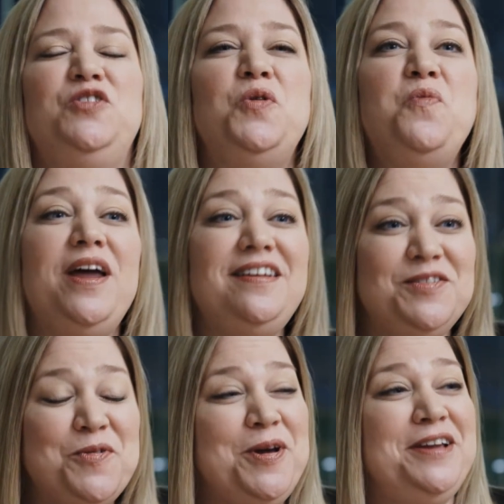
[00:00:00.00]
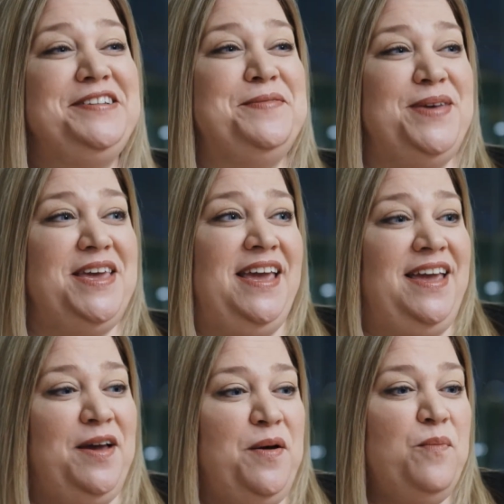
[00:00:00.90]
So what is going to
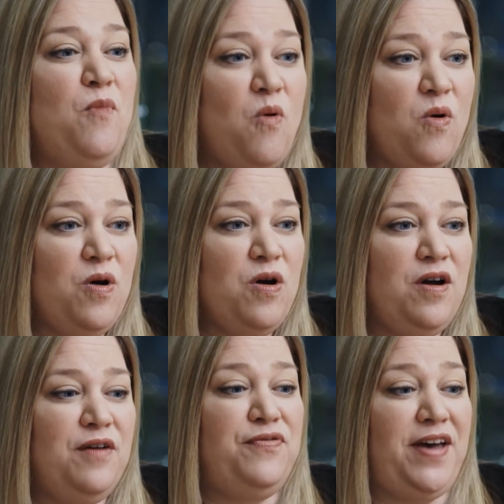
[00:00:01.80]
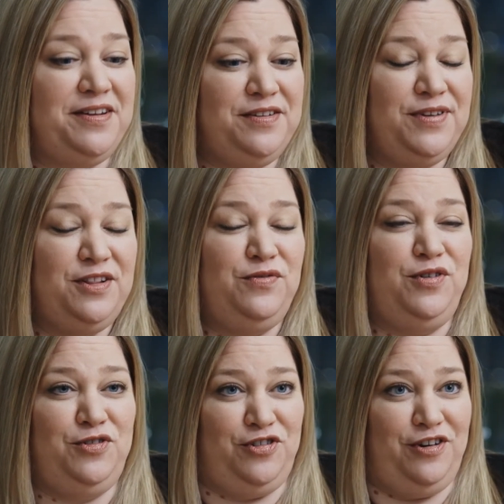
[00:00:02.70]
be more effective in the
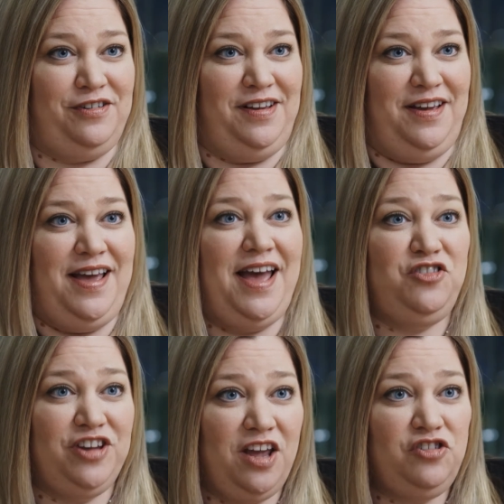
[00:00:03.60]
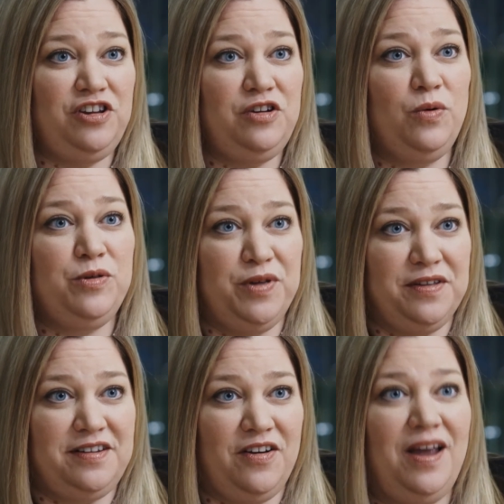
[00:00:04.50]
future? Education or the
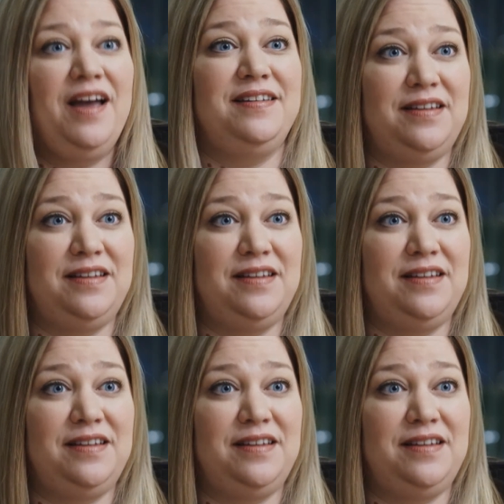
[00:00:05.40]
military?